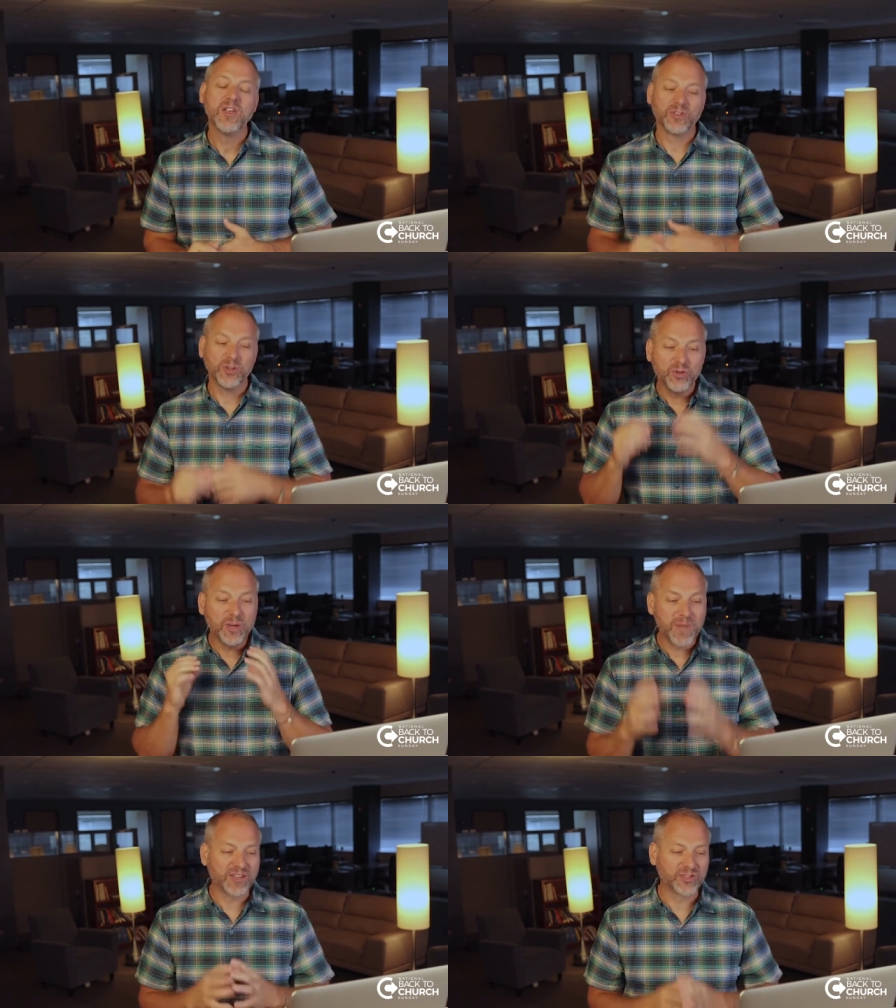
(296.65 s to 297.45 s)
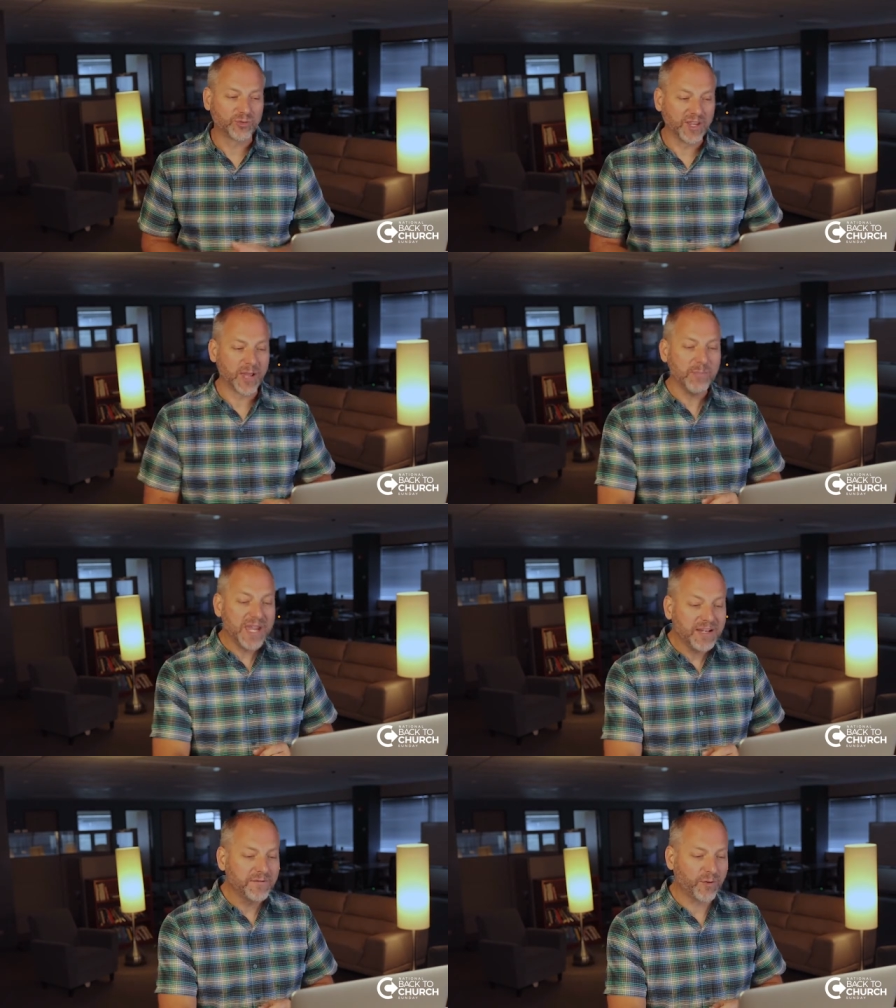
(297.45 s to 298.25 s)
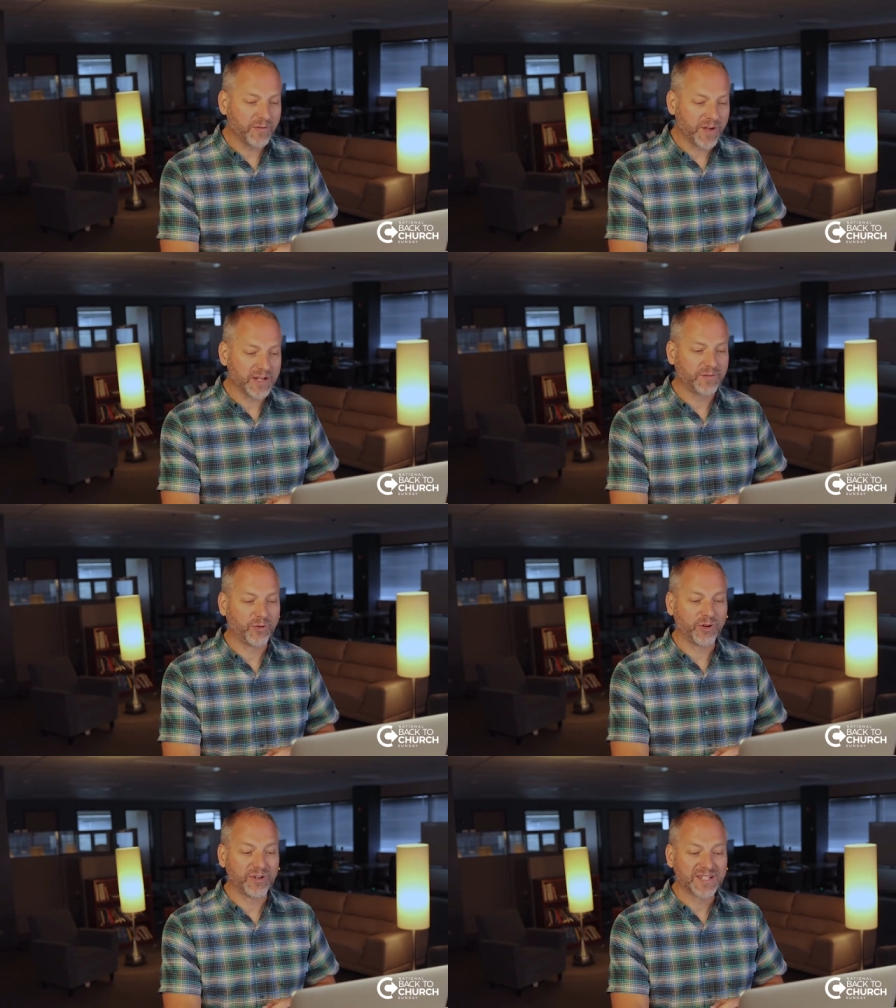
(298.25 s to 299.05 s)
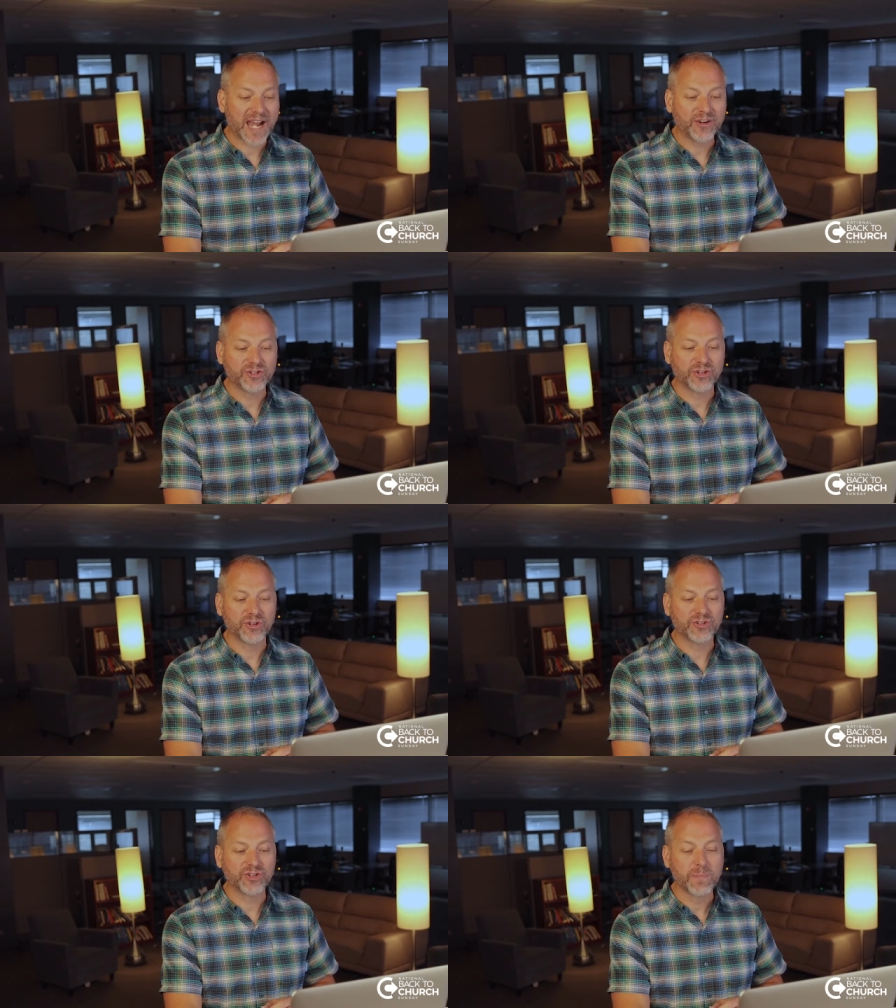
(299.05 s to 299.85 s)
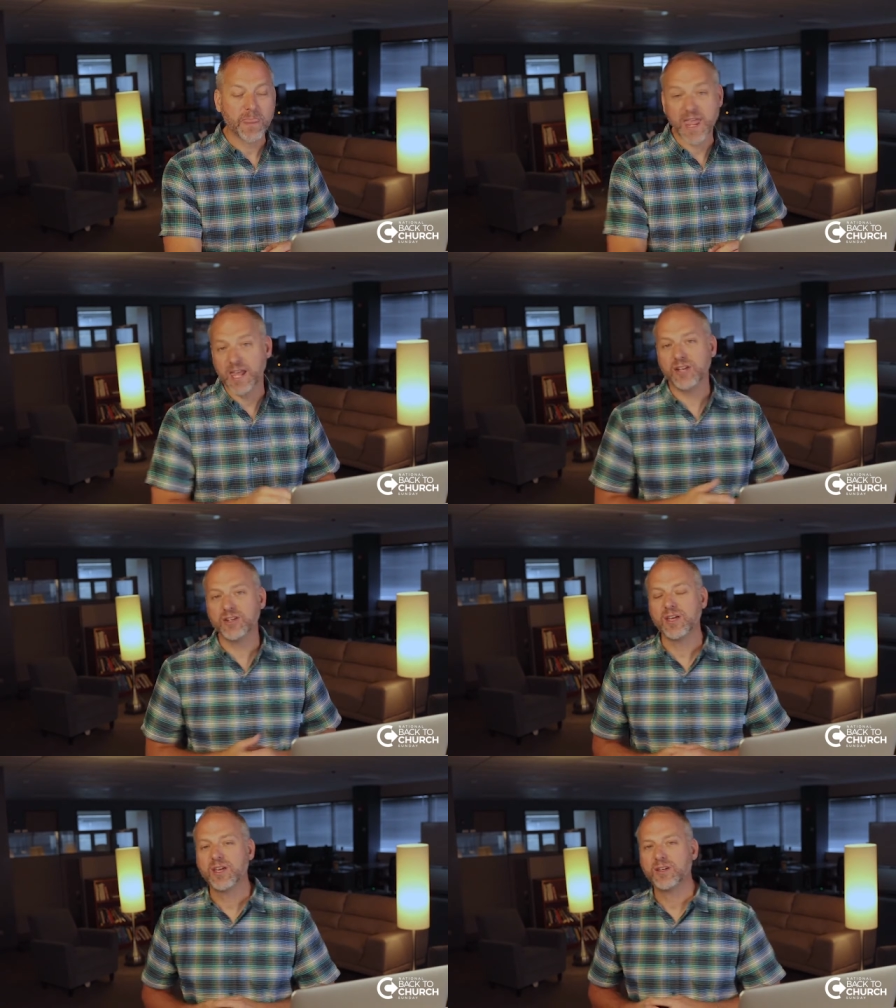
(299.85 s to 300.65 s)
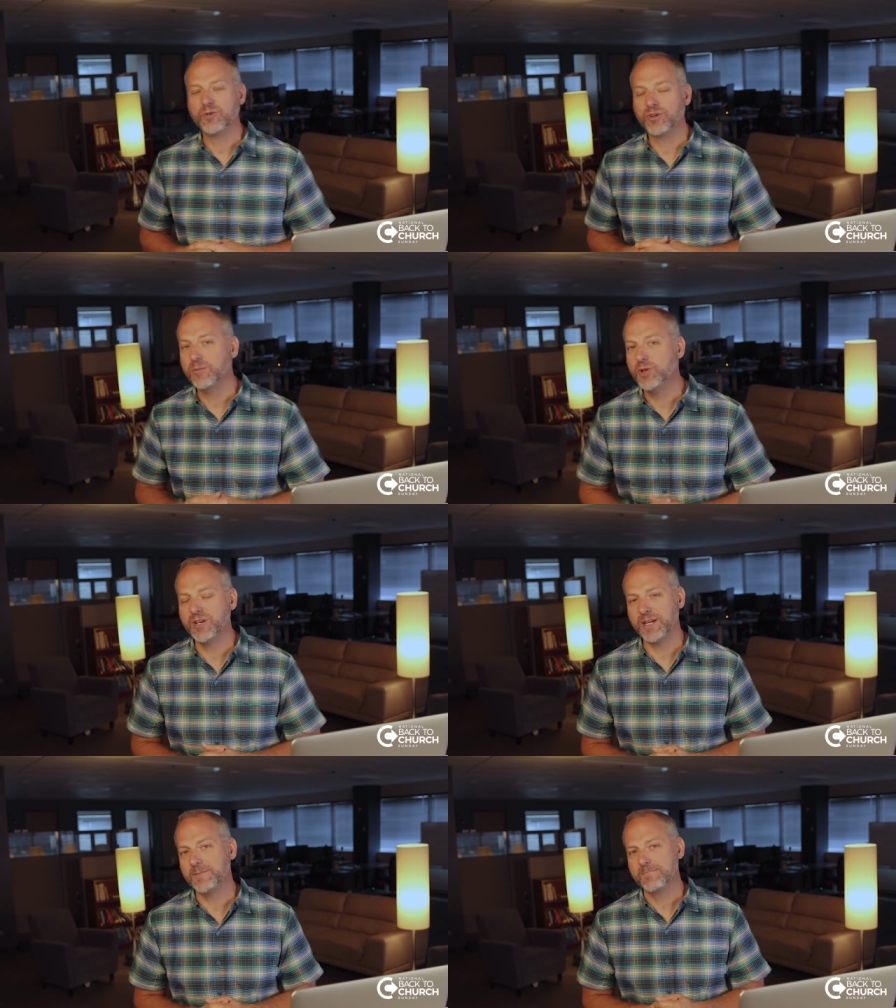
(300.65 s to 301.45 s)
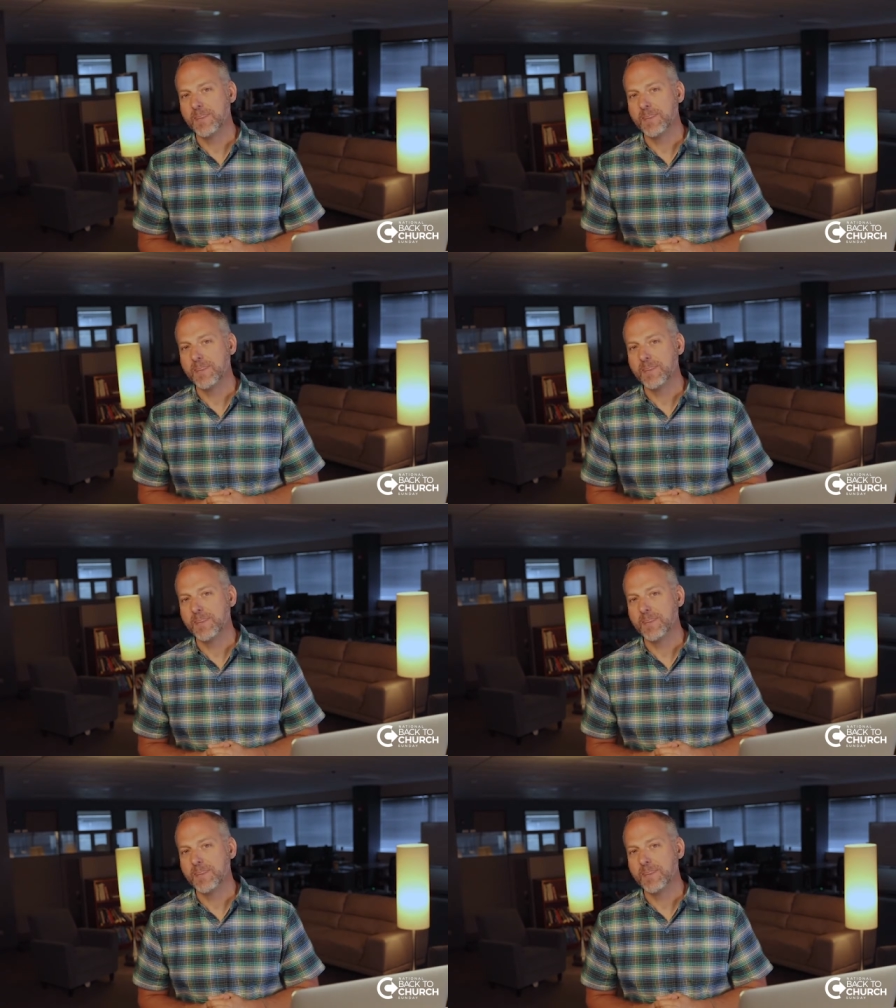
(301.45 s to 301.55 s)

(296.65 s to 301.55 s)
so that you can make this really a meaningful event for your entire church and your community.